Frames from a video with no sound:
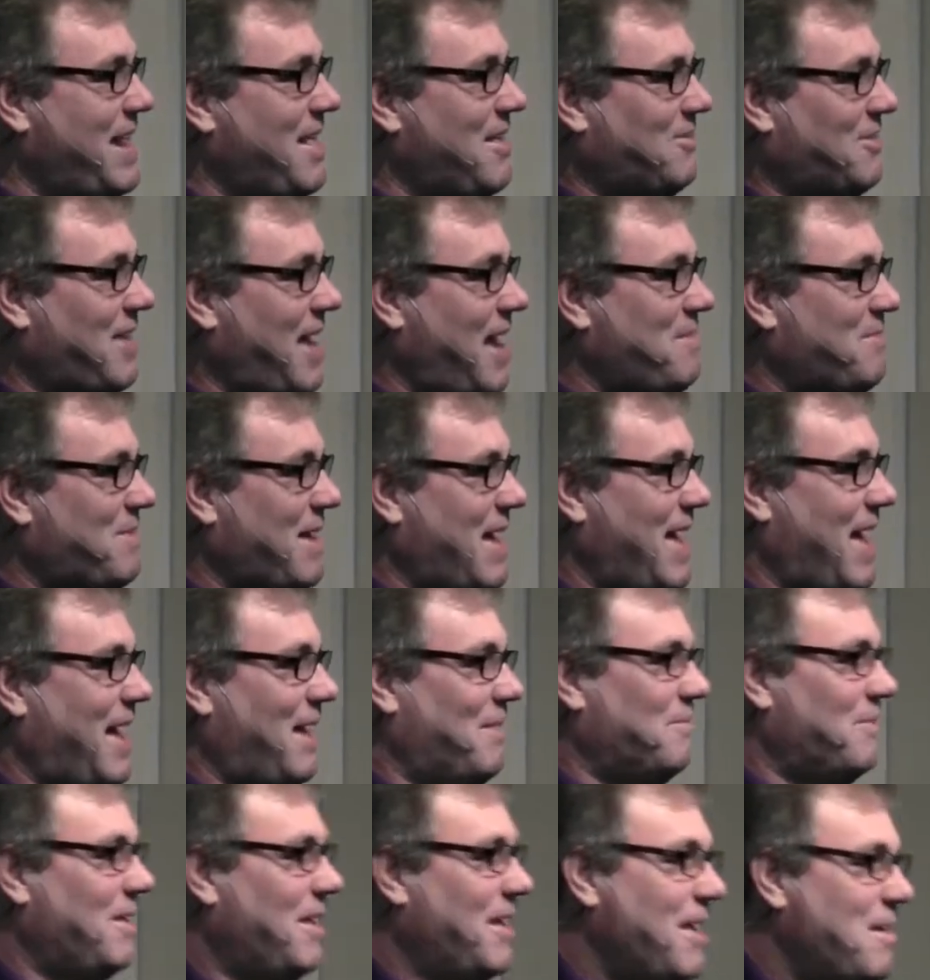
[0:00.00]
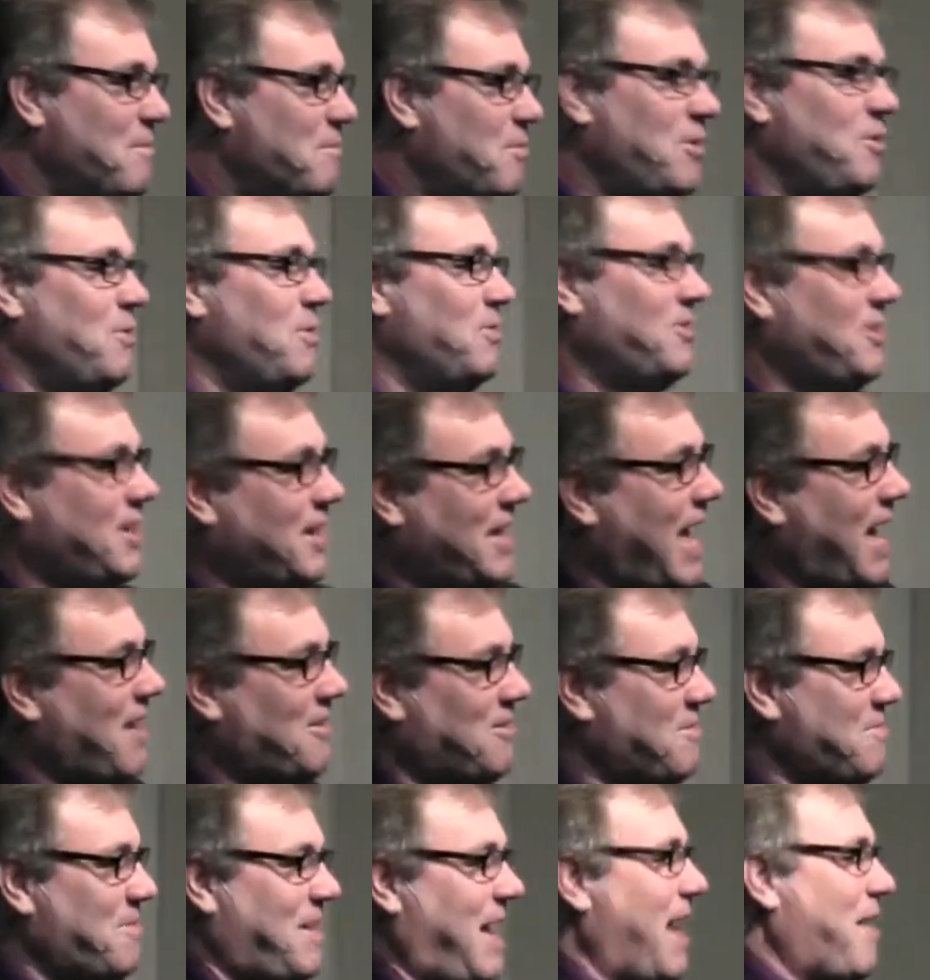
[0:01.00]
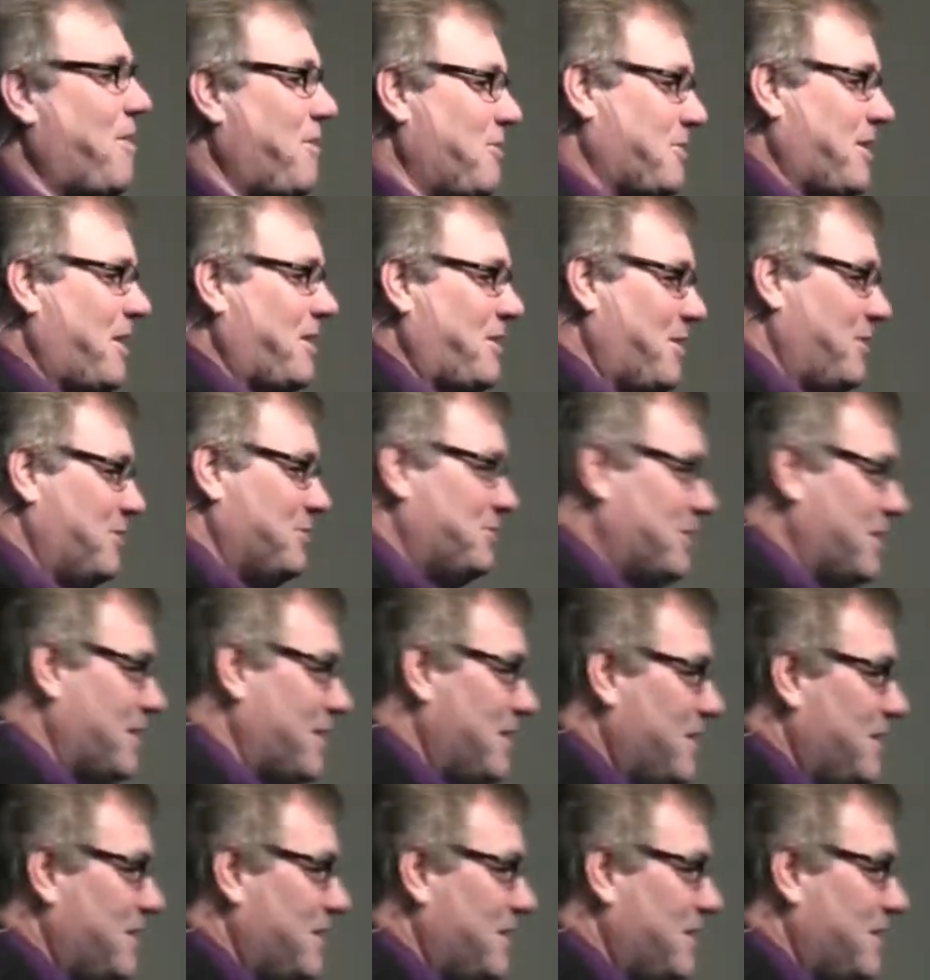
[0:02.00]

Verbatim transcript: at the same time. Well, you wish you could cast them carriers out, don't you?